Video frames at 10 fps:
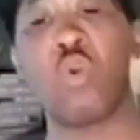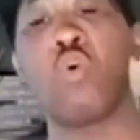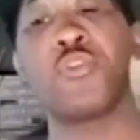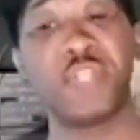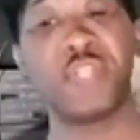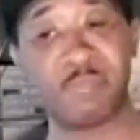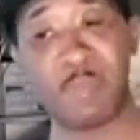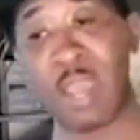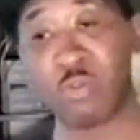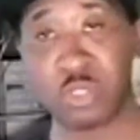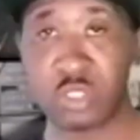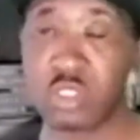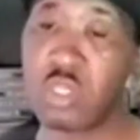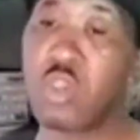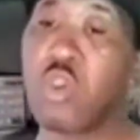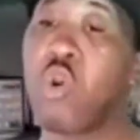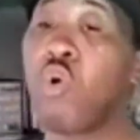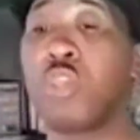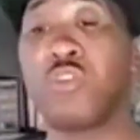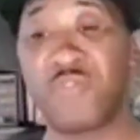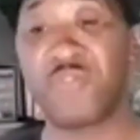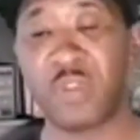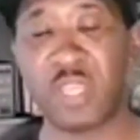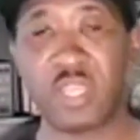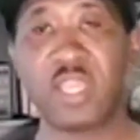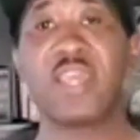or your spouse or your friend,